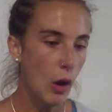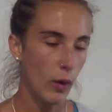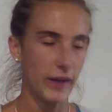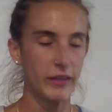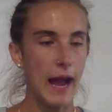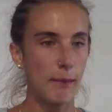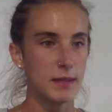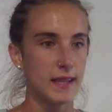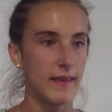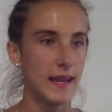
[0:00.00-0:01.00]
whatever
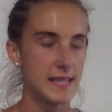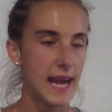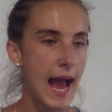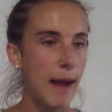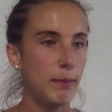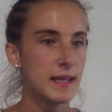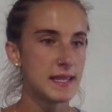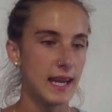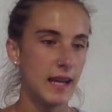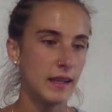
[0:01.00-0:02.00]
happens on that day
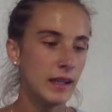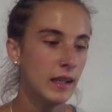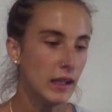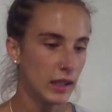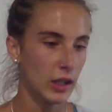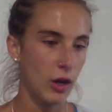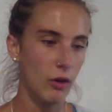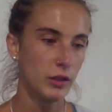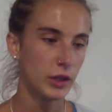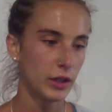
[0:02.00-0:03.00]
happens, and you
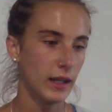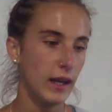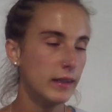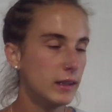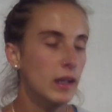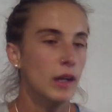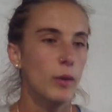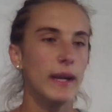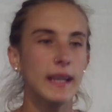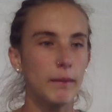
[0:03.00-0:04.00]
know, you're gonna
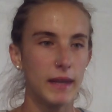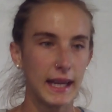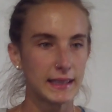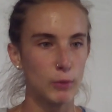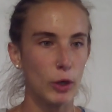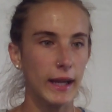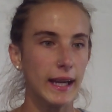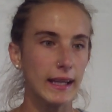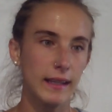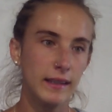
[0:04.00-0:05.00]
wake up the next
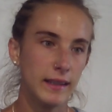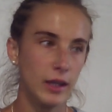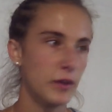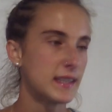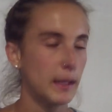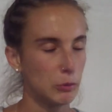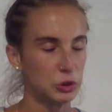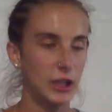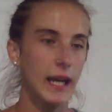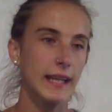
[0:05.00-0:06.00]
morning and, you know, the sun will
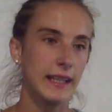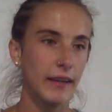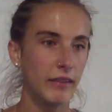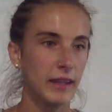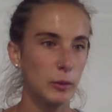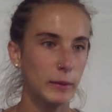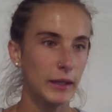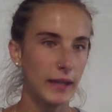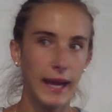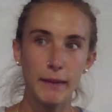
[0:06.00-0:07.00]
shine and everything will
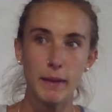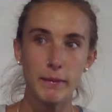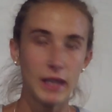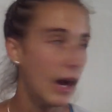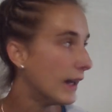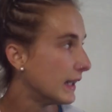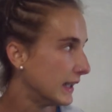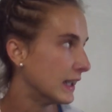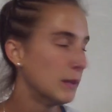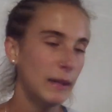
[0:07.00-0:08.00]
be okay. Maybe not
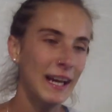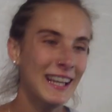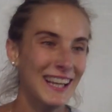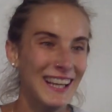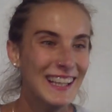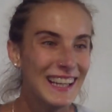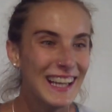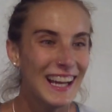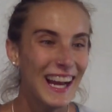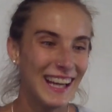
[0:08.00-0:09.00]
here, but
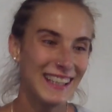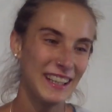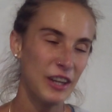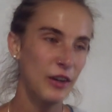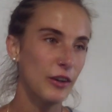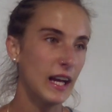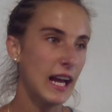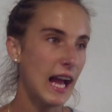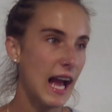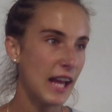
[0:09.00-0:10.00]
you know,
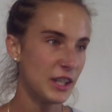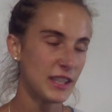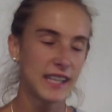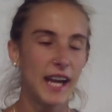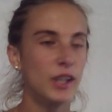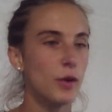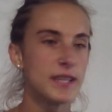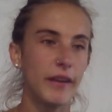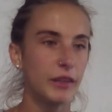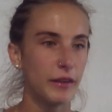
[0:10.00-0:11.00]
you just gotta go
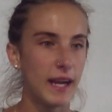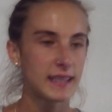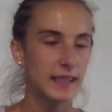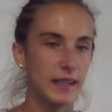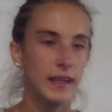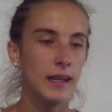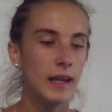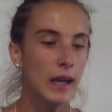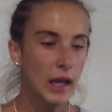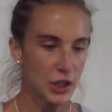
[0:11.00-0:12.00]
into every race and
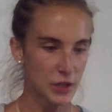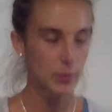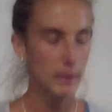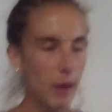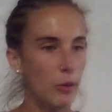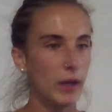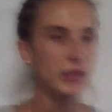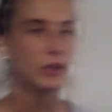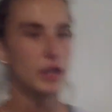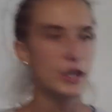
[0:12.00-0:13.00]
just worry about
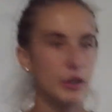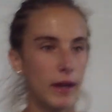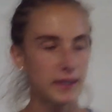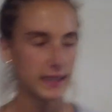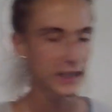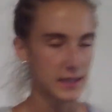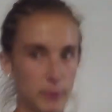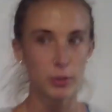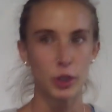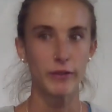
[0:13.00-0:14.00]
what you can do. I used to get
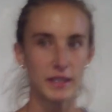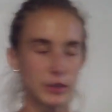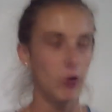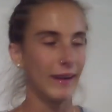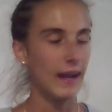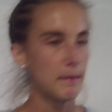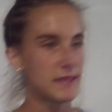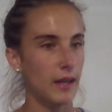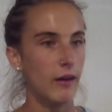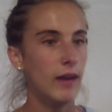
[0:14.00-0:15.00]
super nervous growing up,
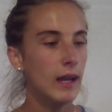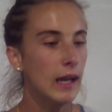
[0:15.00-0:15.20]
so